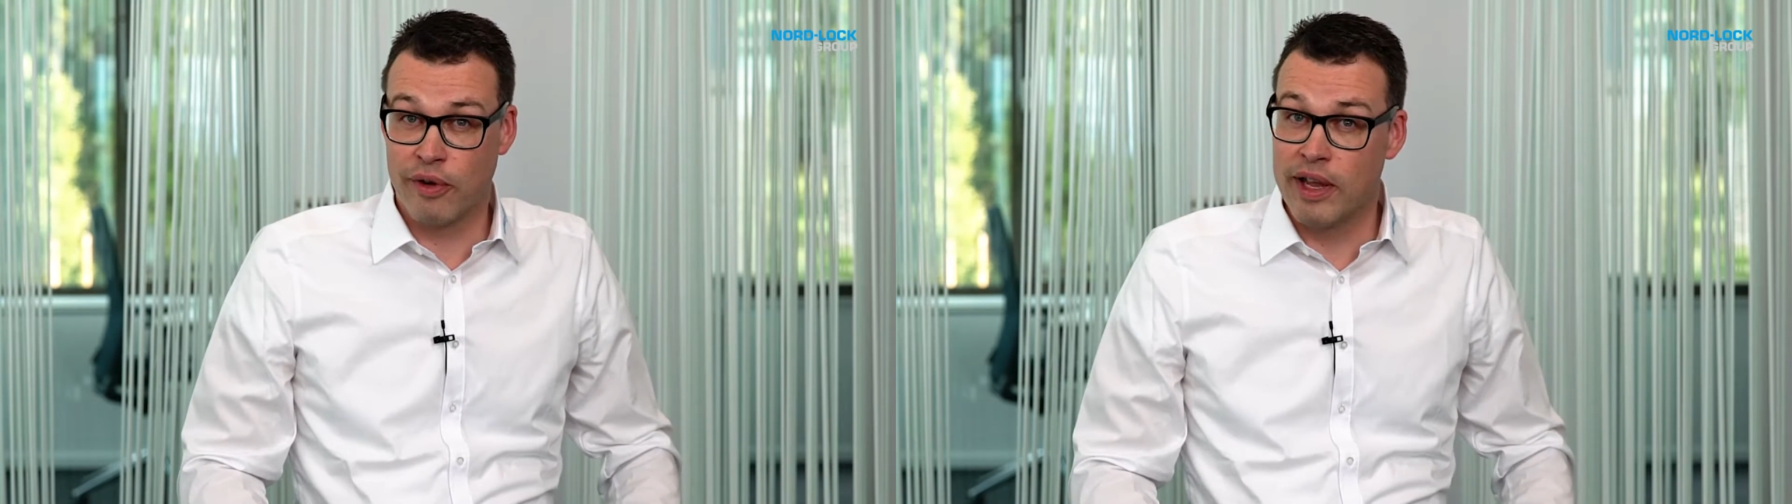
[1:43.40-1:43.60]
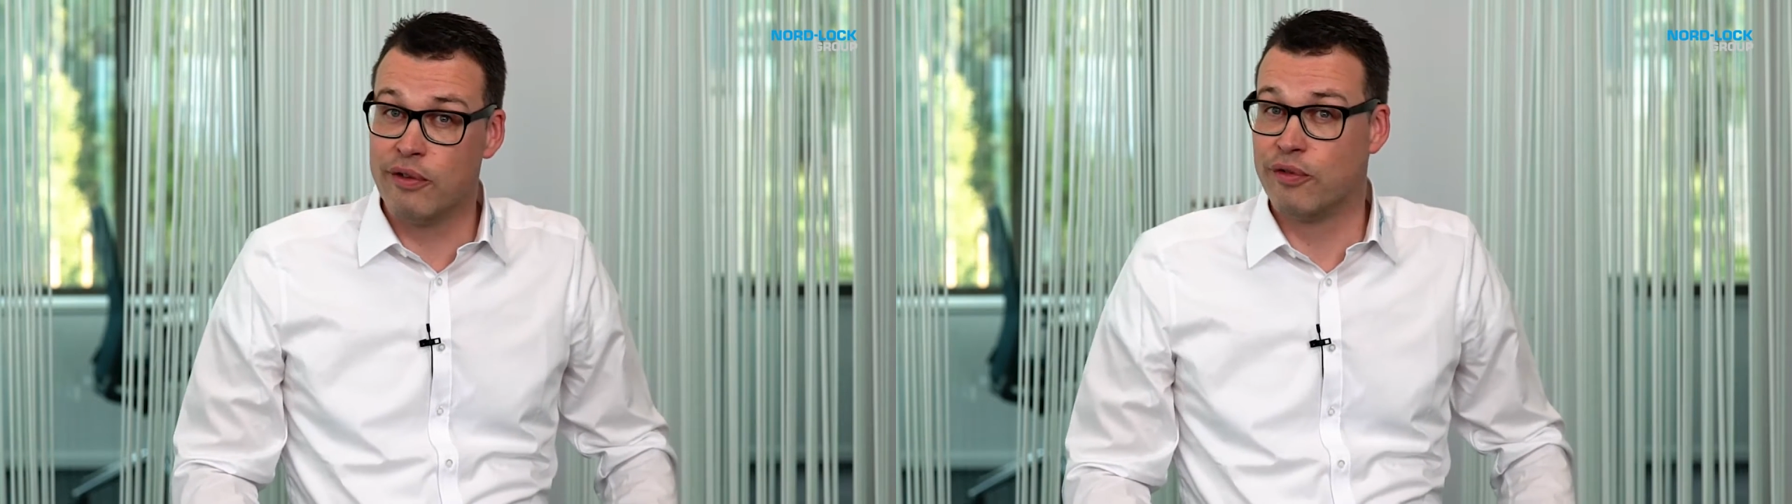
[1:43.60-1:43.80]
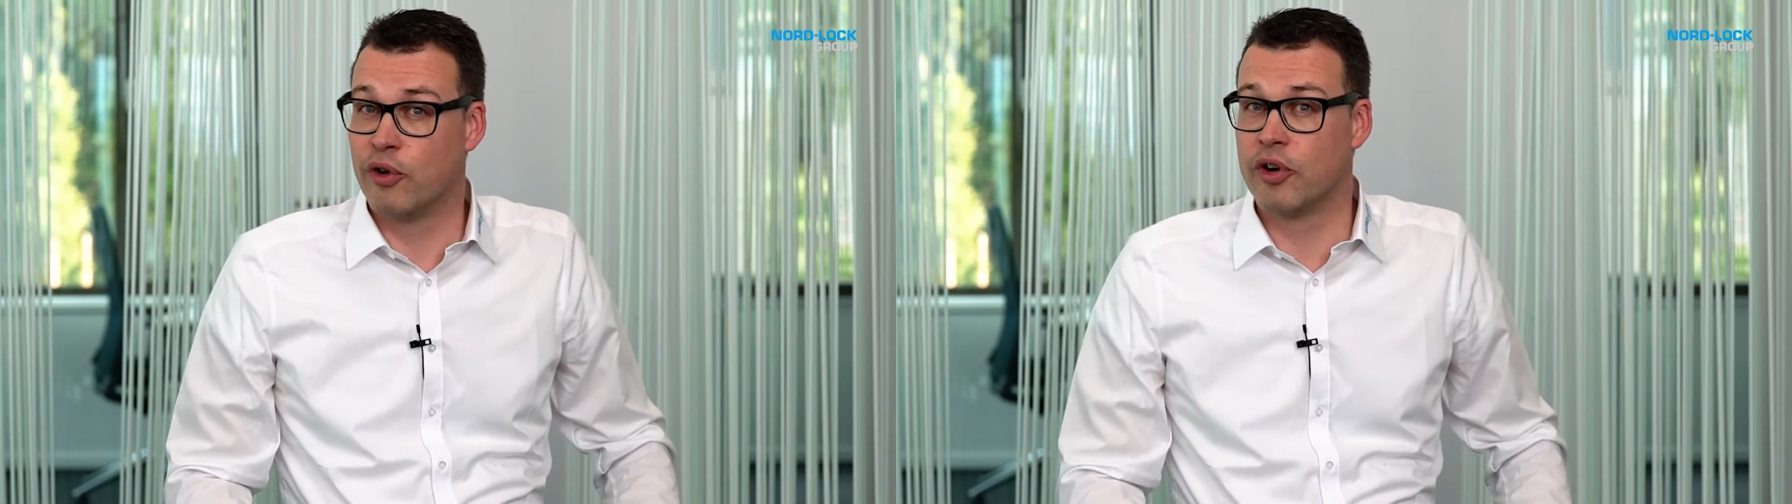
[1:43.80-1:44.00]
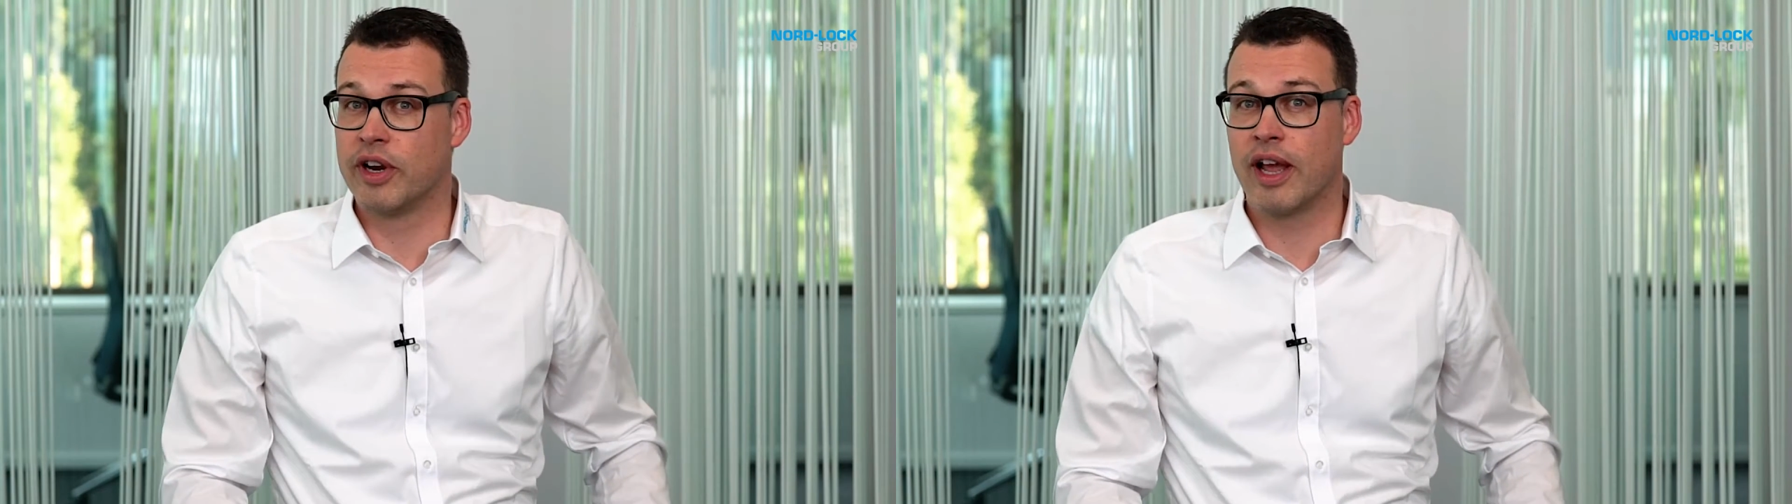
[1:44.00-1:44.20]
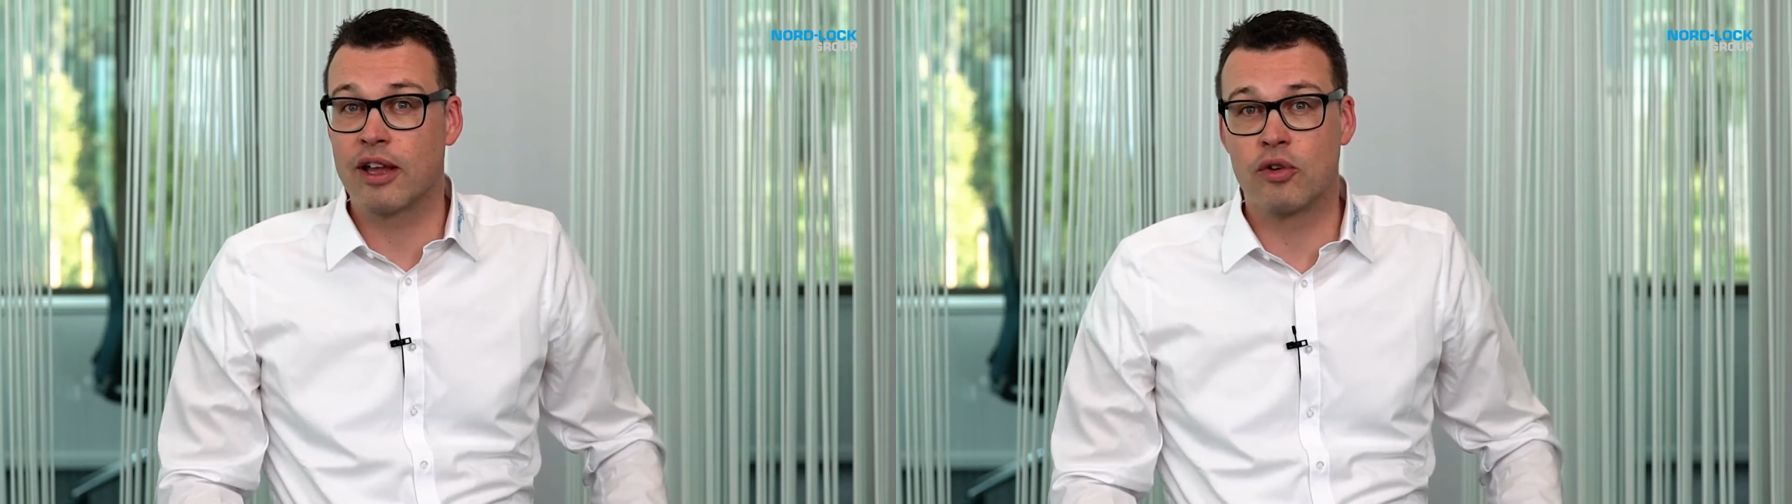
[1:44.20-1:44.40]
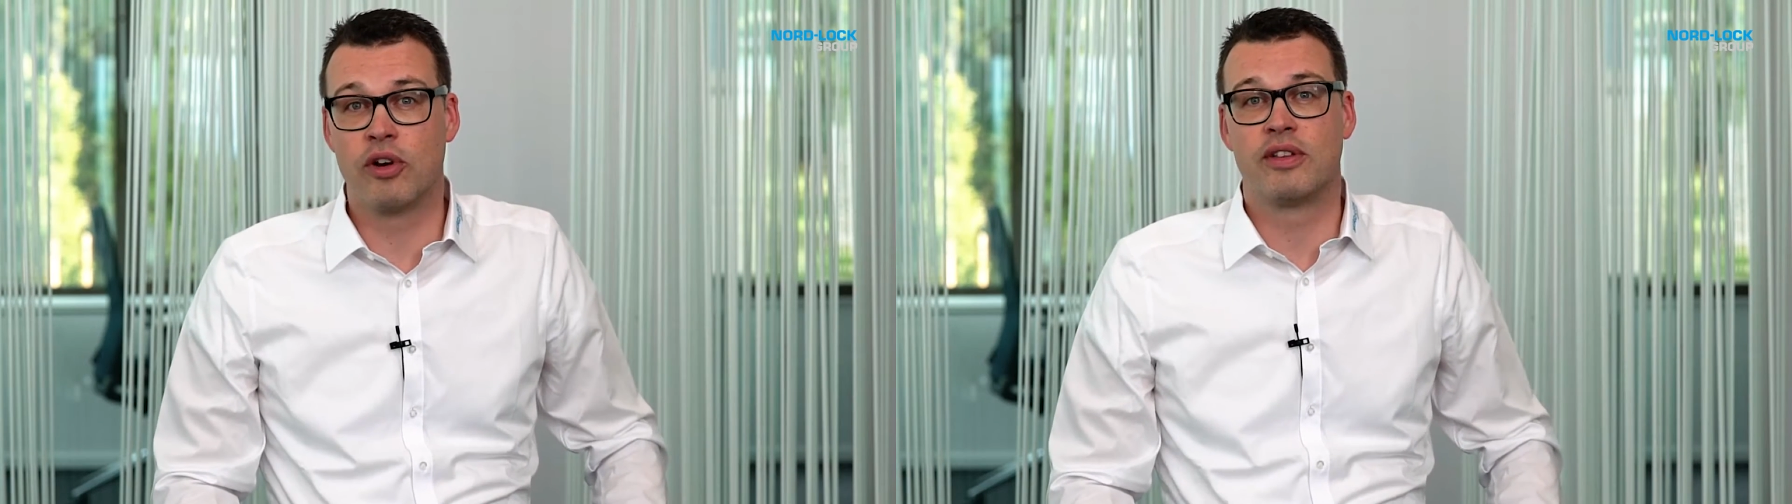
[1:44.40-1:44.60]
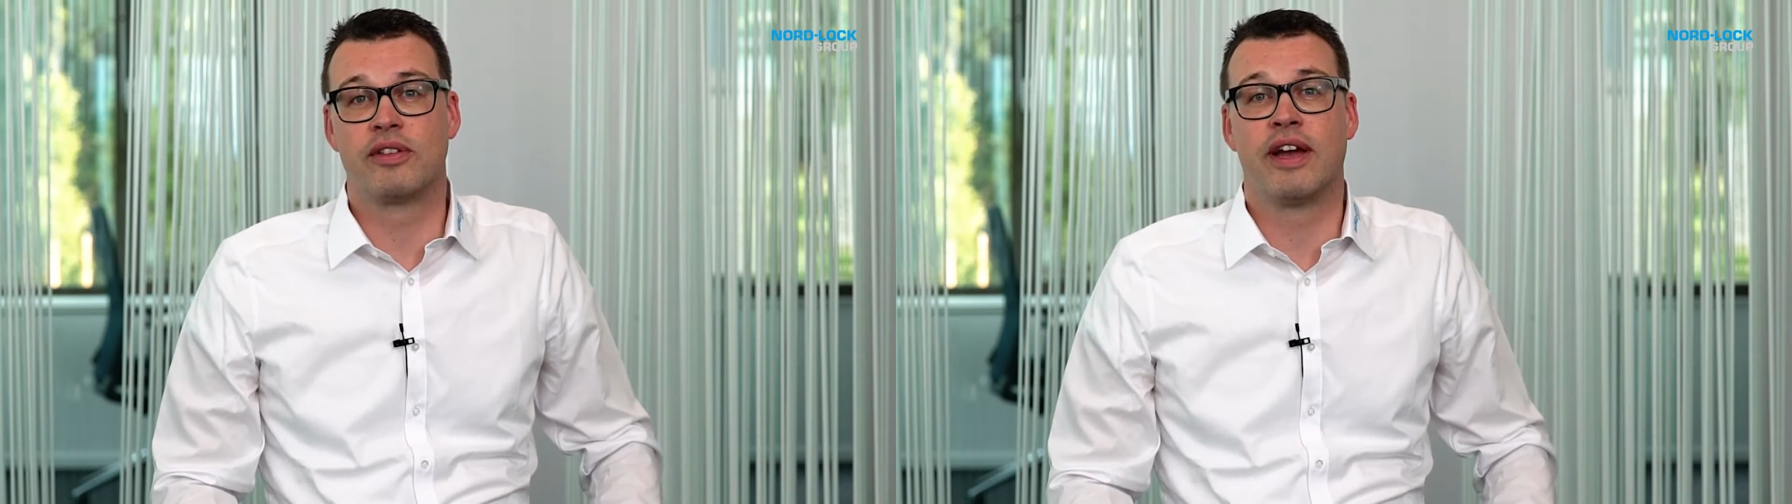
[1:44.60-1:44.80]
way for an accurate